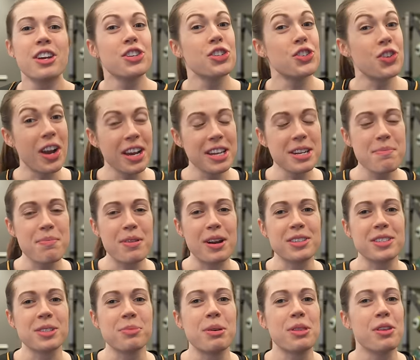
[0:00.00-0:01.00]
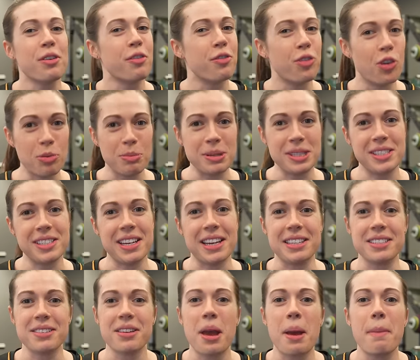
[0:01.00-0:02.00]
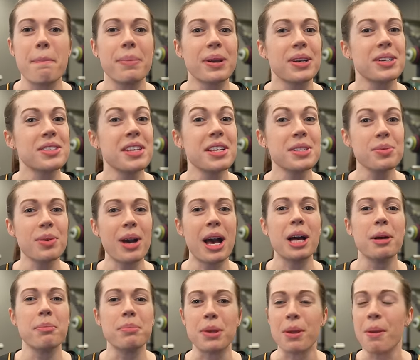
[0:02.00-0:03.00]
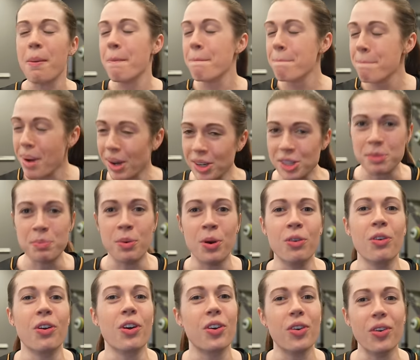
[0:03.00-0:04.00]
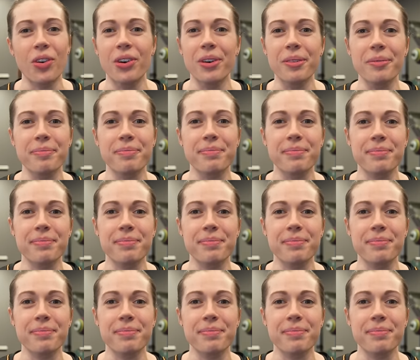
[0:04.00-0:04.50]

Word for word: Try and impress them with your form instead, because this will help you much more on court.